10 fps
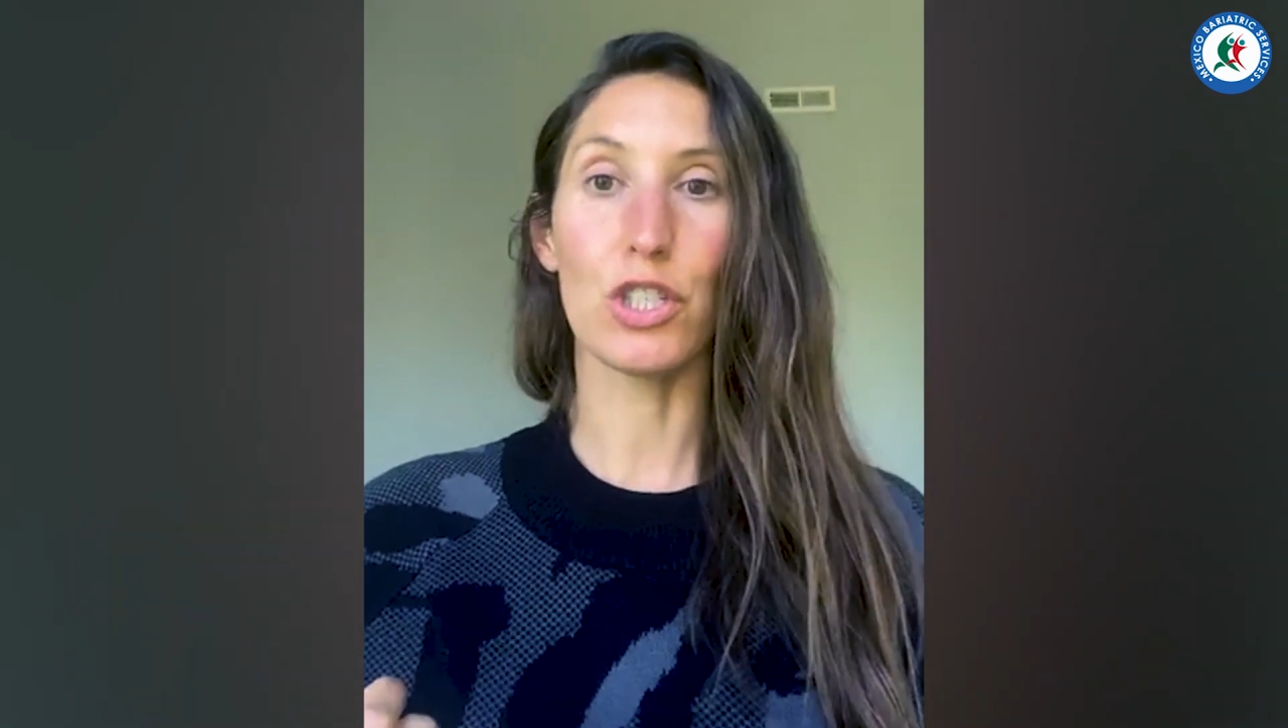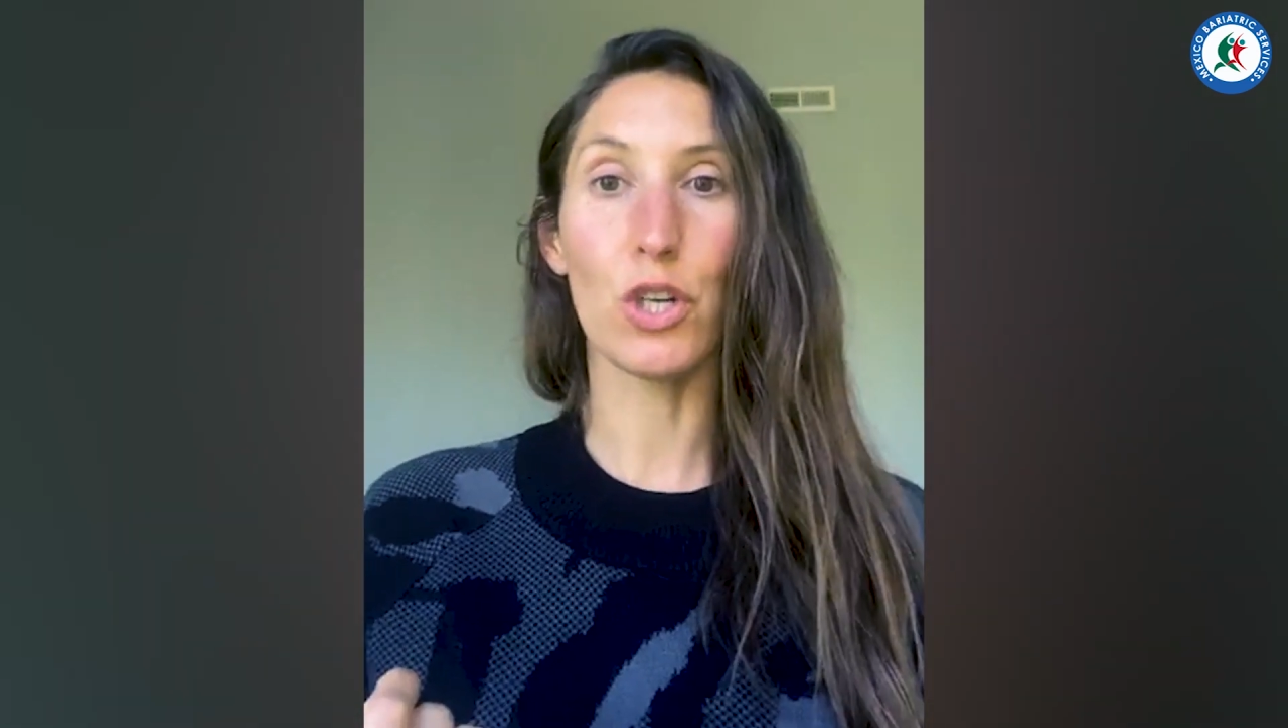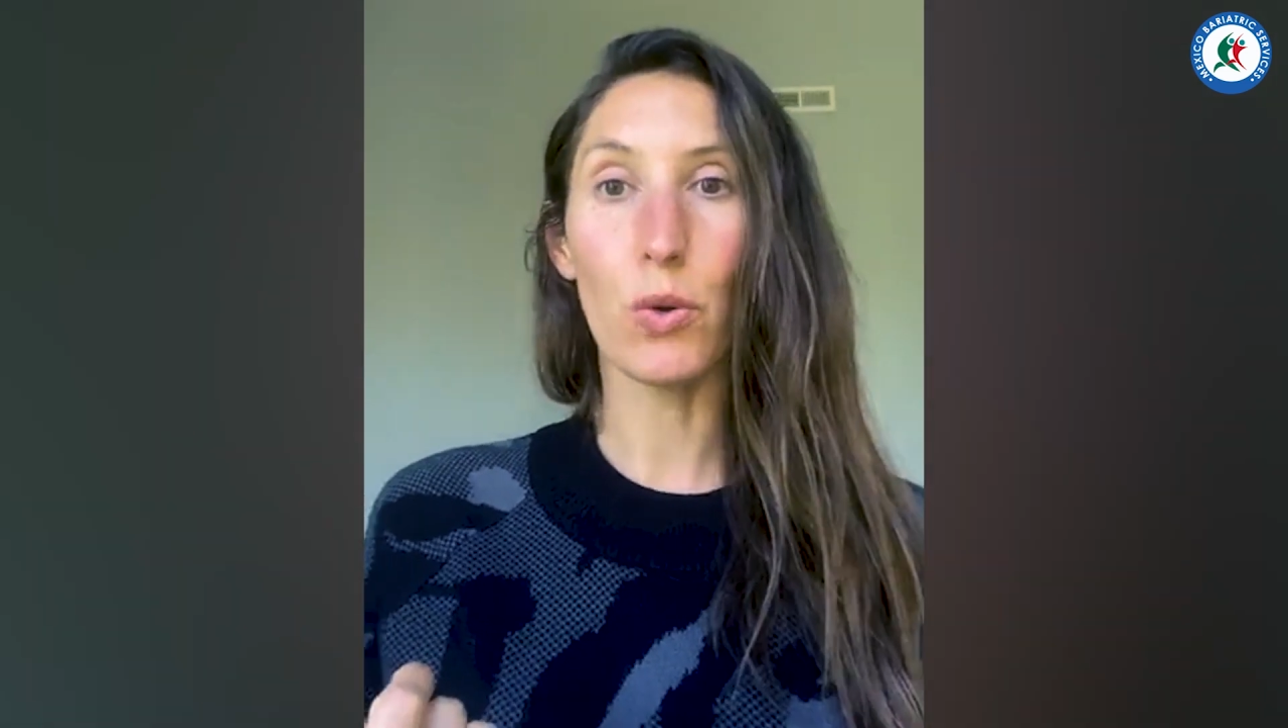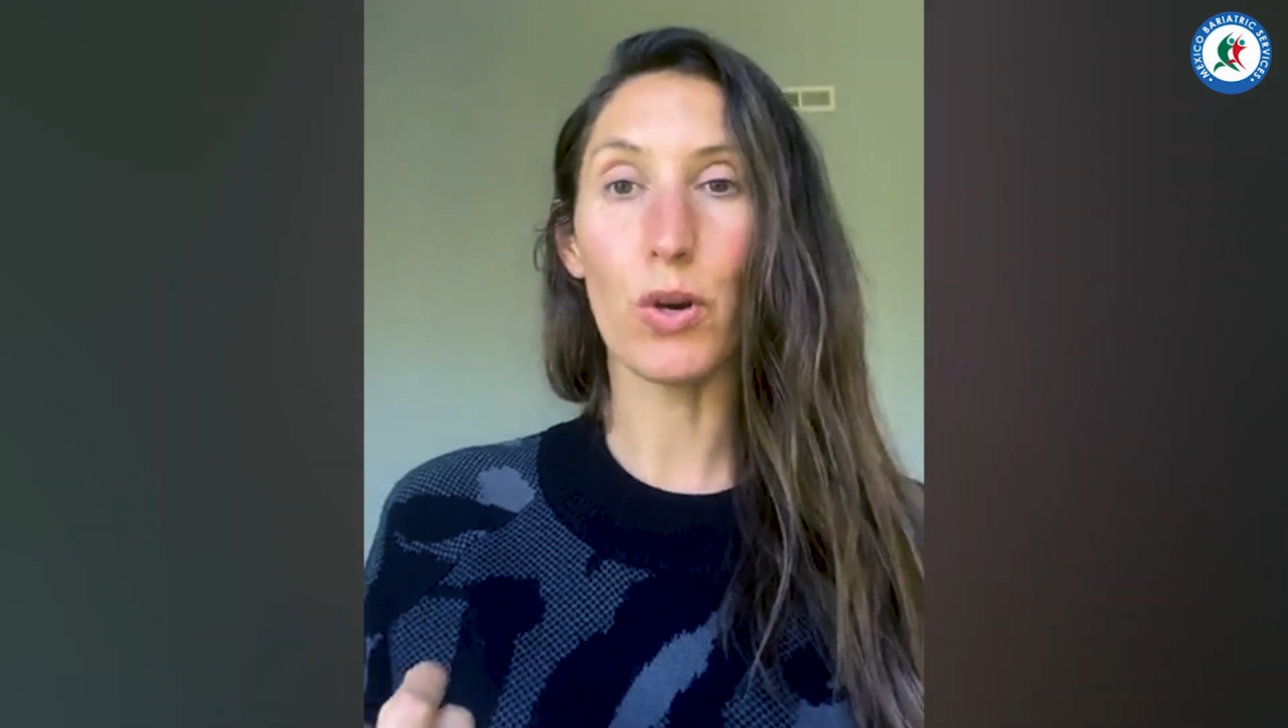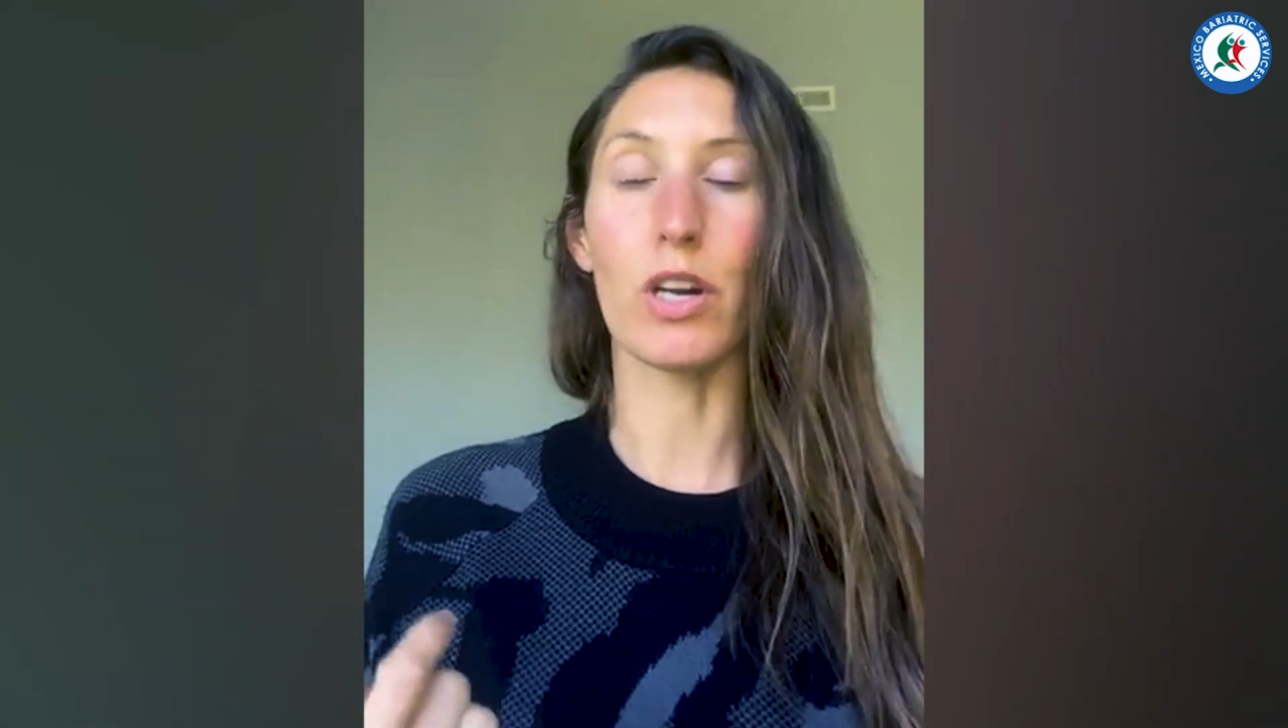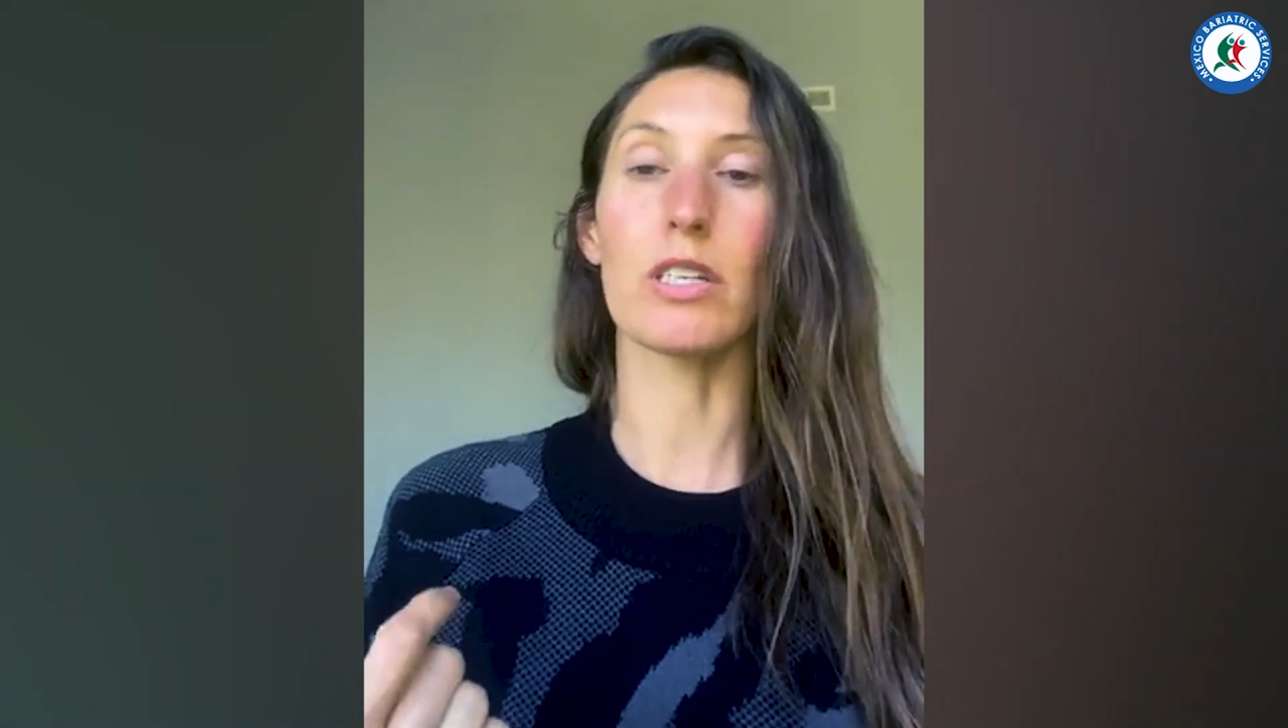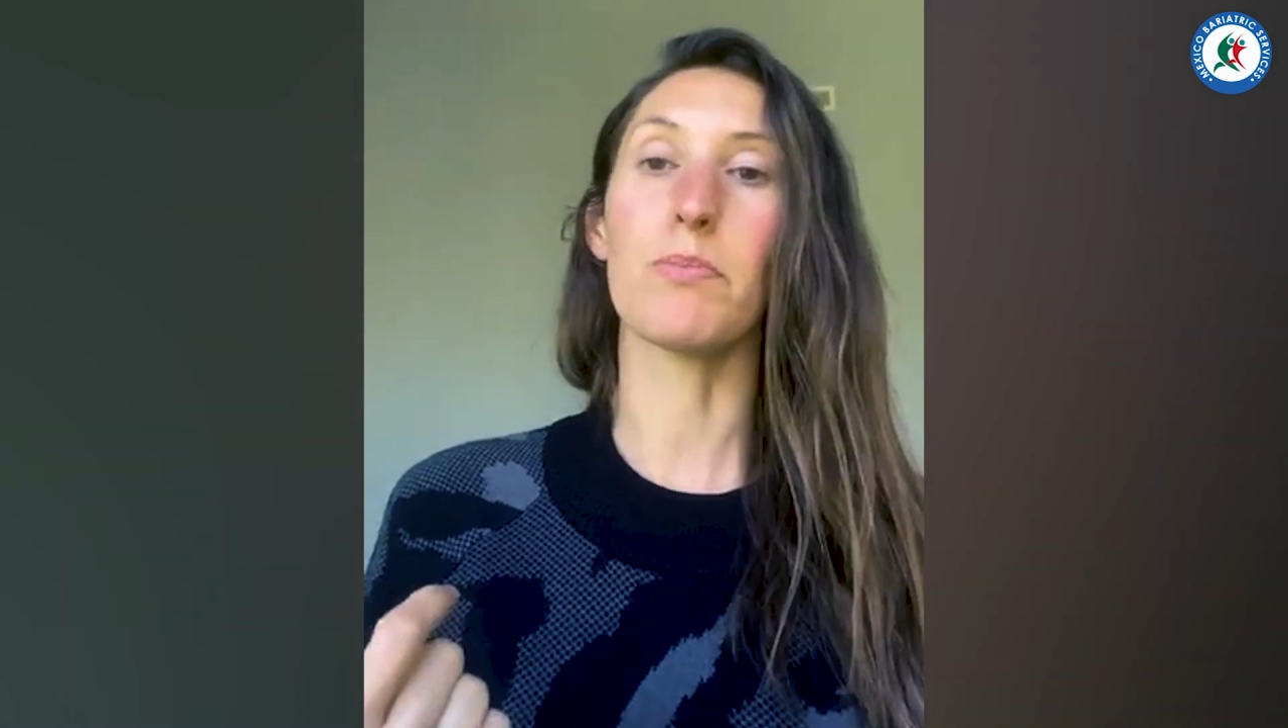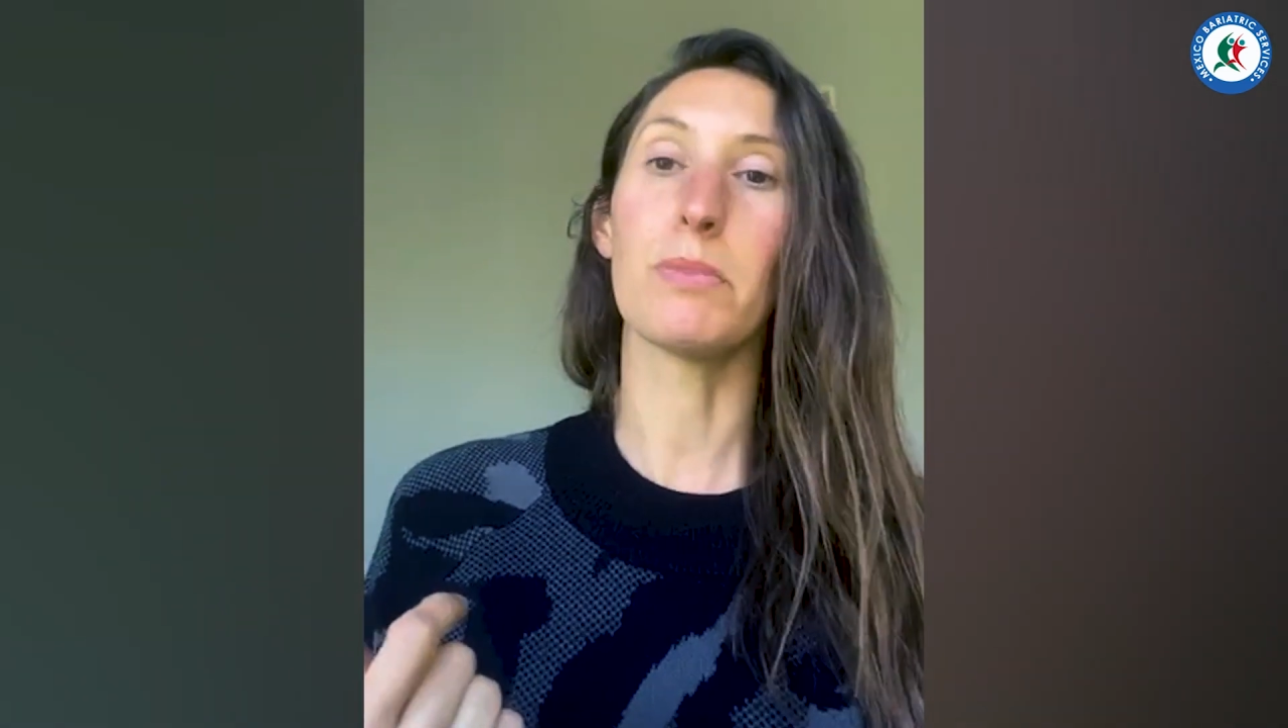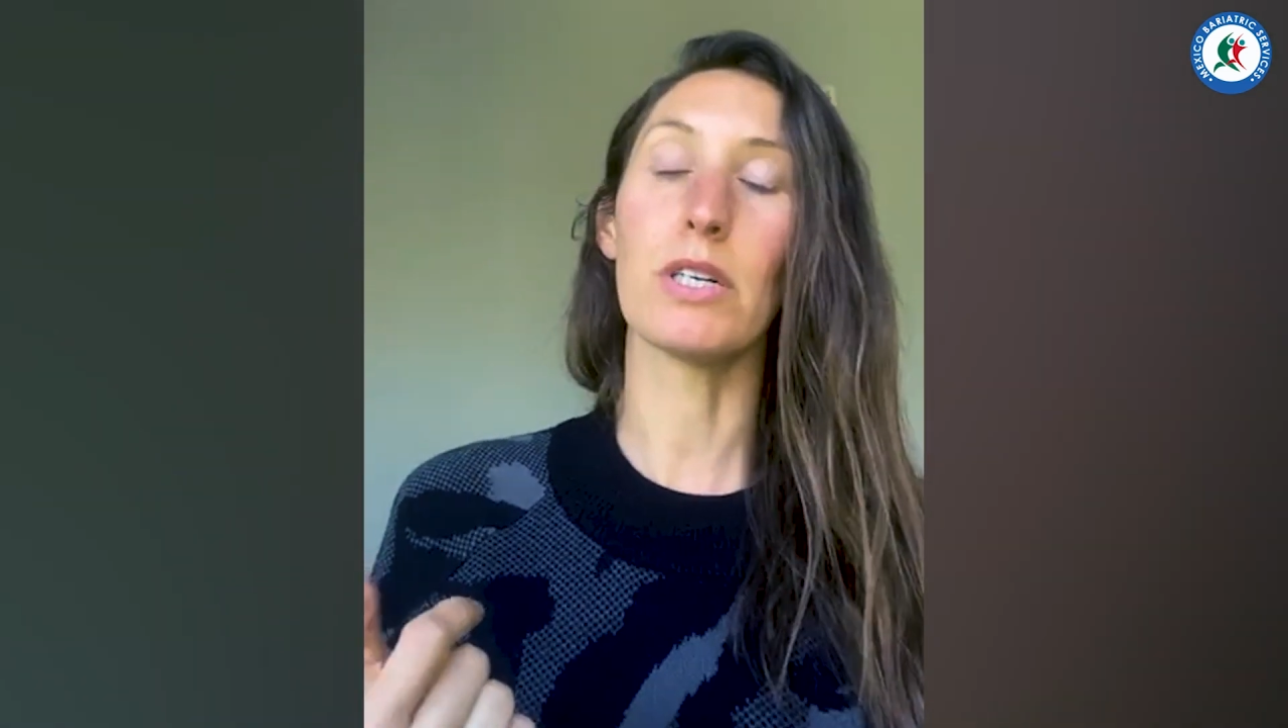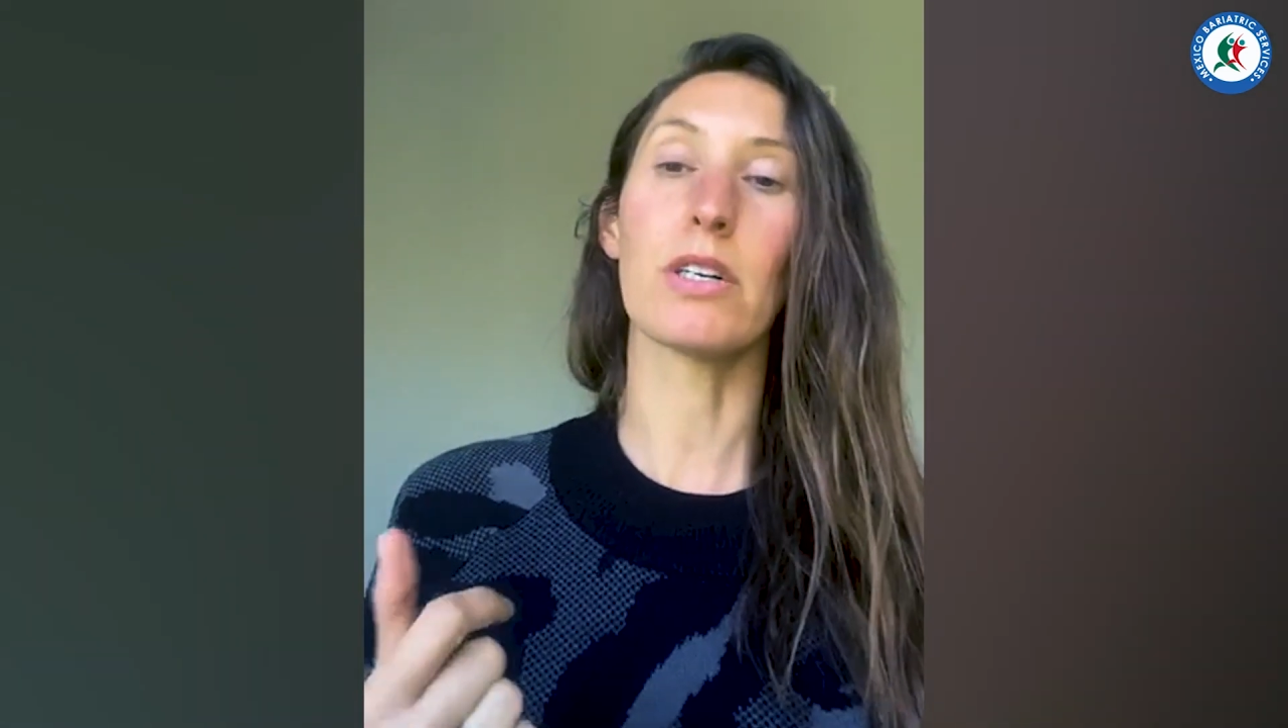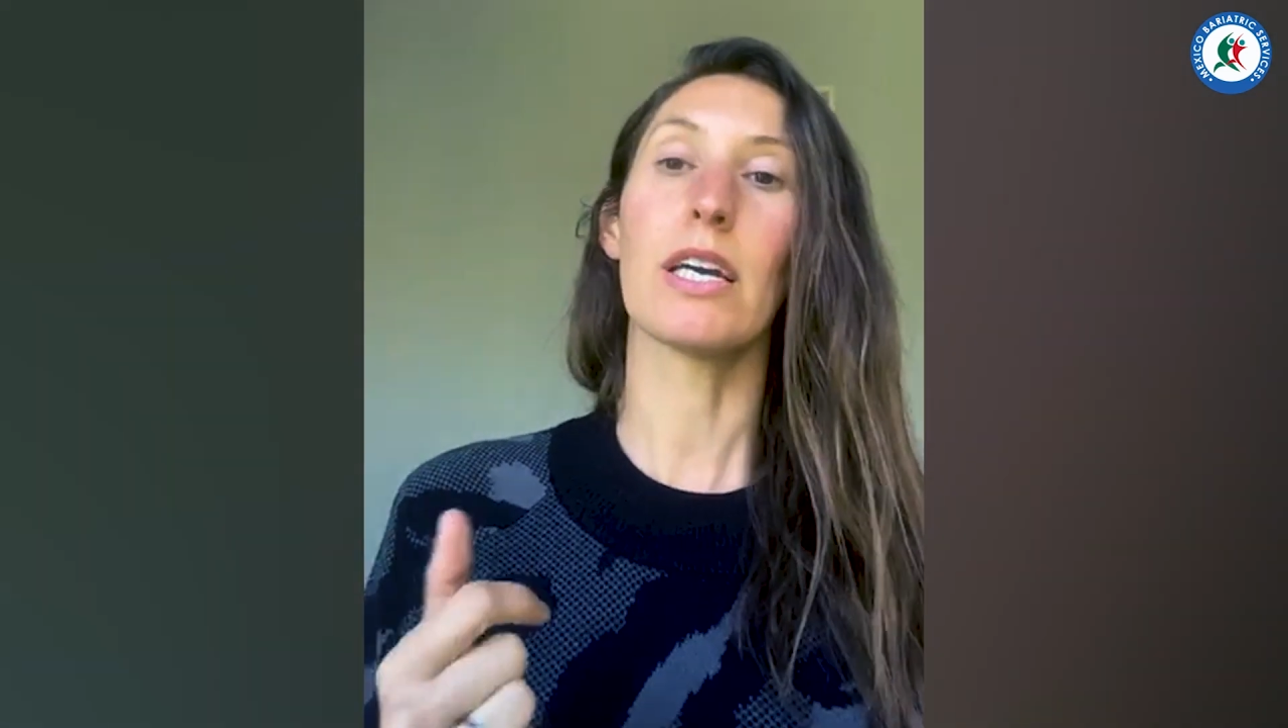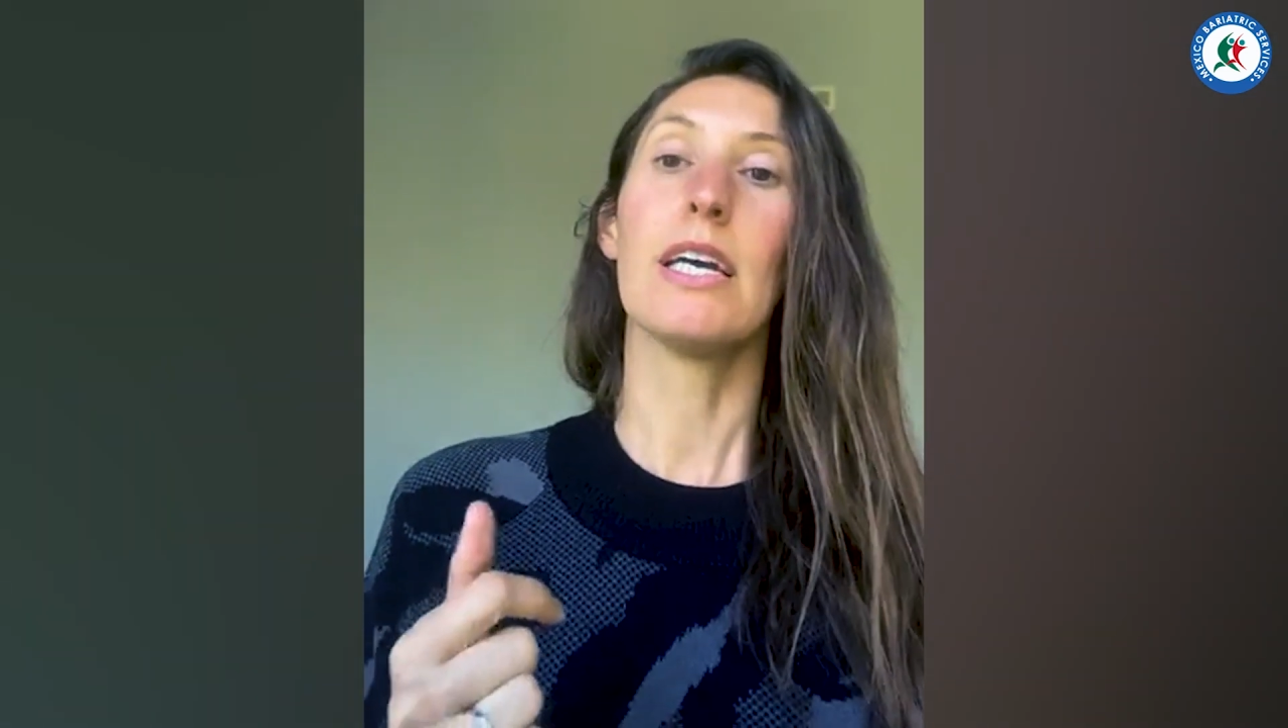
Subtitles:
yogurt, milk,